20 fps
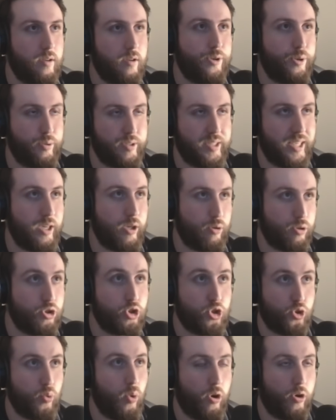using your
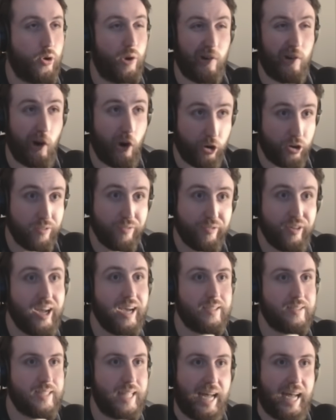stronger
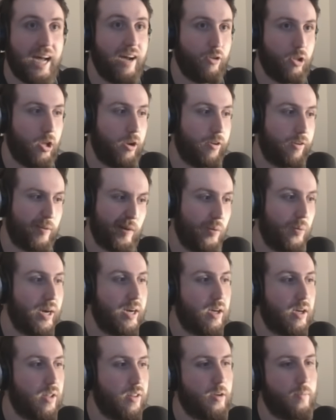artifacts that have a lot of crit
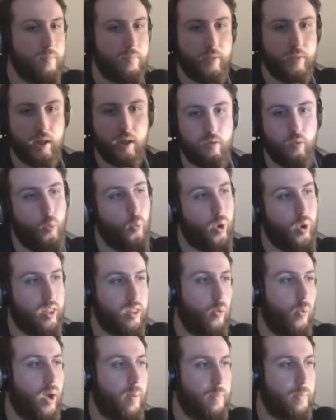rate on them with
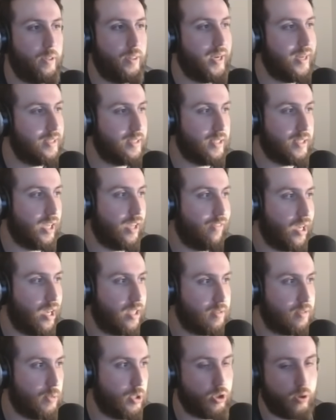a weapon that isn't giving
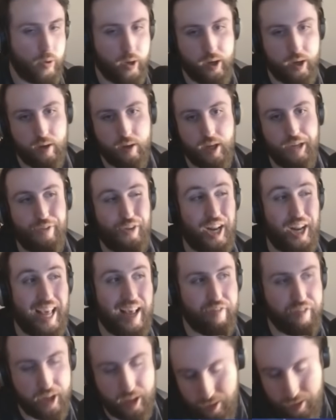as much crit, even
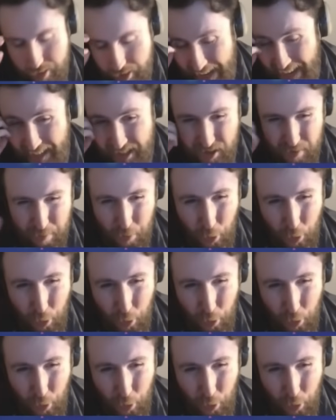if it has